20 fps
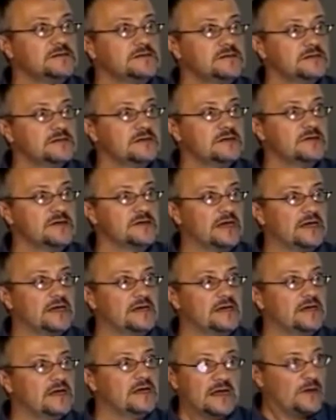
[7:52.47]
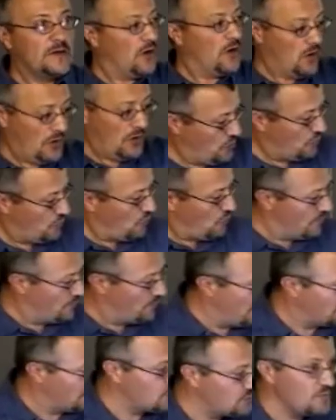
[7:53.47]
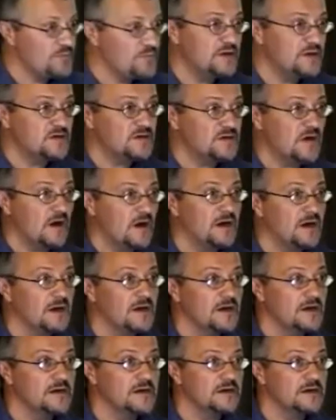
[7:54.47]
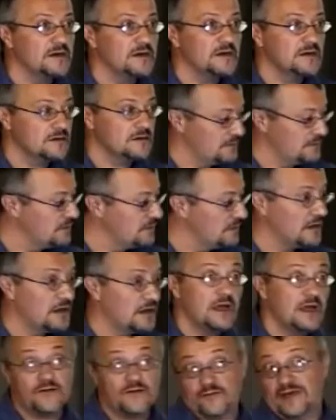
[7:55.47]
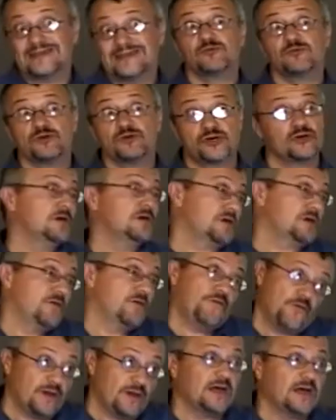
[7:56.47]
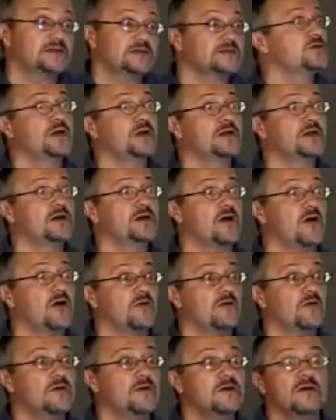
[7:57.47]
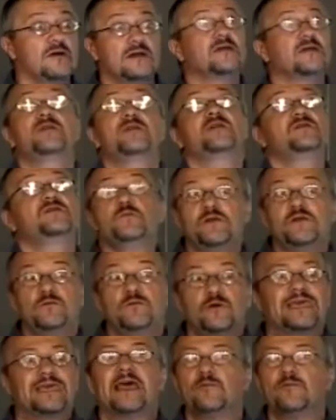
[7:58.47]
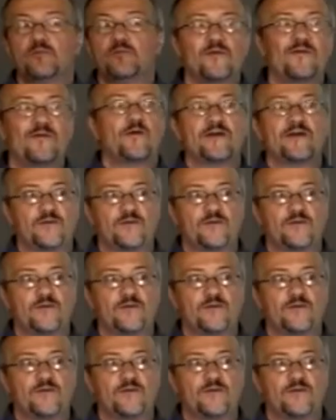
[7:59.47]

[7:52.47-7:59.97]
okay? that all your corn plants would be this high. If that's what you're looking for, that's the way to go. And that doesn't mean we can't move away from